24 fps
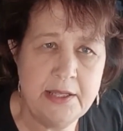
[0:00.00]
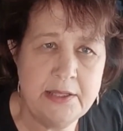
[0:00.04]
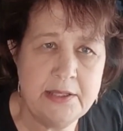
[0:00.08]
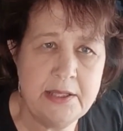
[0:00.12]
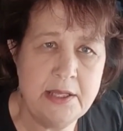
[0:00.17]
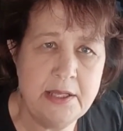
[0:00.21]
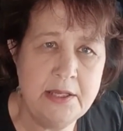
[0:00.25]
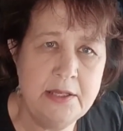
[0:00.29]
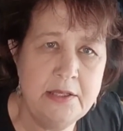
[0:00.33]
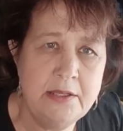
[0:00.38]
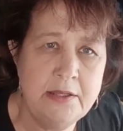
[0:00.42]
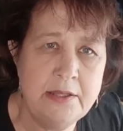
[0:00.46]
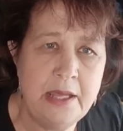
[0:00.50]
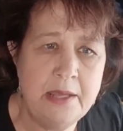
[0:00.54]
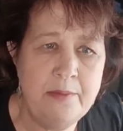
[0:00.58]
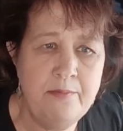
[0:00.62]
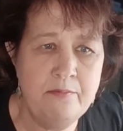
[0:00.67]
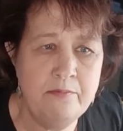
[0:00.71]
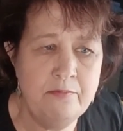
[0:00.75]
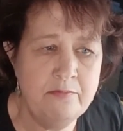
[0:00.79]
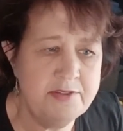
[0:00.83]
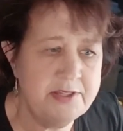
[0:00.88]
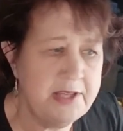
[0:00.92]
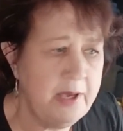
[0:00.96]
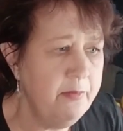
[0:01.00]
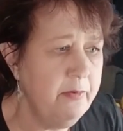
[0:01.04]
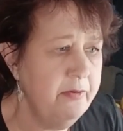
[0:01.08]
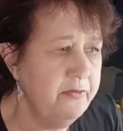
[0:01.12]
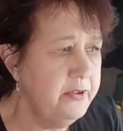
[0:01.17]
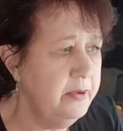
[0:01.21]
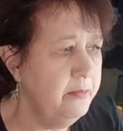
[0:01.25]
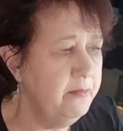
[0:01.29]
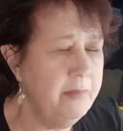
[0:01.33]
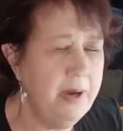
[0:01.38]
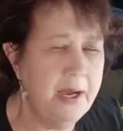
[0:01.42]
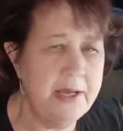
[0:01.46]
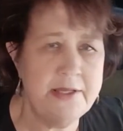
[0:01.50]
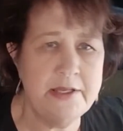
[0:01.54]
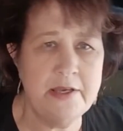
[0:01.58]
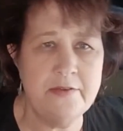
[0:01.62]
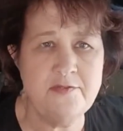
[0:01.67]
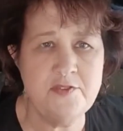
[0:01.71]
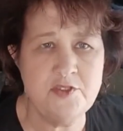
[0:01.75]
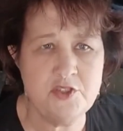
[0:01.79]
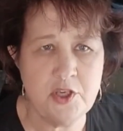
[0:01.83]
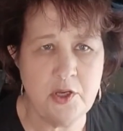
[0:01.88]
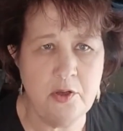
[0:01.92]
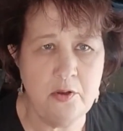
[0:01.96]
then some of them might have
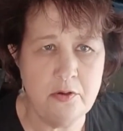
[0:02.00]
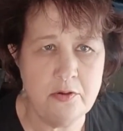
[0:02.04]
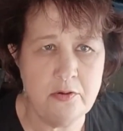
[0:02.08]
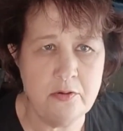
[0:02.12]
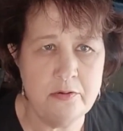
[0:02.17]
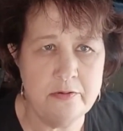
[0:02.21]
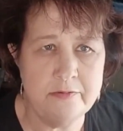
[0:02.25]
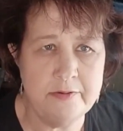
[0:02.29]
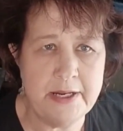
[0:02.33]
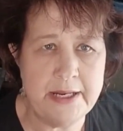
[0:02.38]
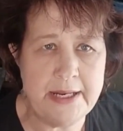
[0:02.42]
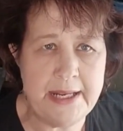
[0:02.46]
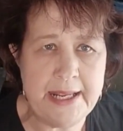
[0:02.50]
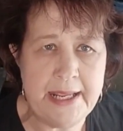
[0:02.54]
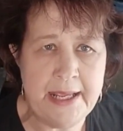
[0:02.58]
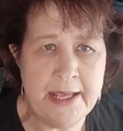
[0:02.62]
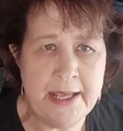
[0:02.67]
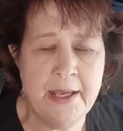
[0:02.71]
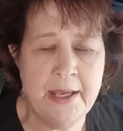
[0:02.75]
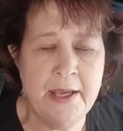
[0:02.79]
sold already,